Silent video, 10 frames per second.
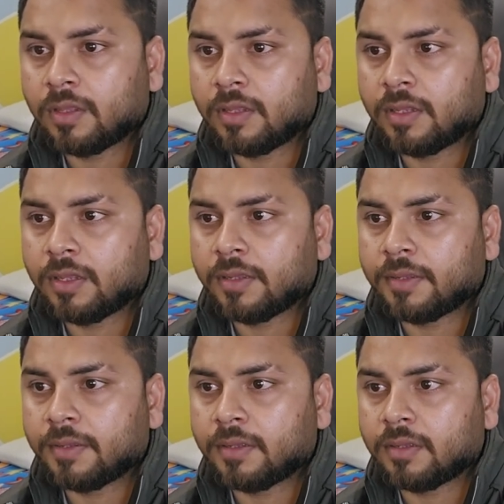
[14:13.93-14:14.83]

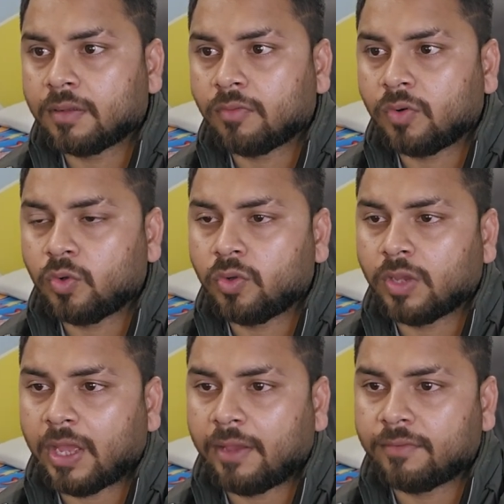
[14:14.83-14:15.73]
yeah, do you
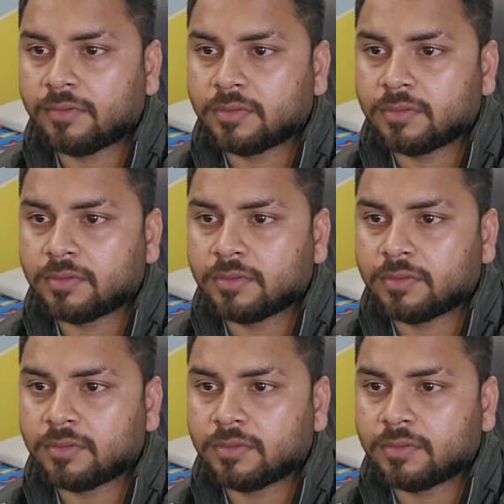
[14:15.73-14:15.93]
have